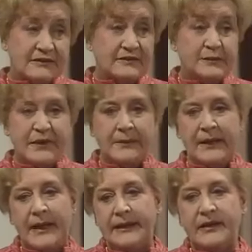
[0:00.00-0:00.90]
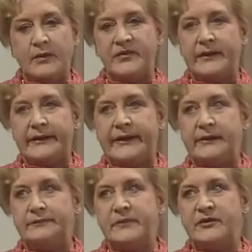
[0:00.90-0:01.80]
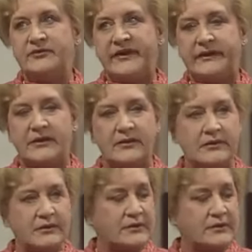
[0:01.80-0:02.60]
It's people like you that killed music hall.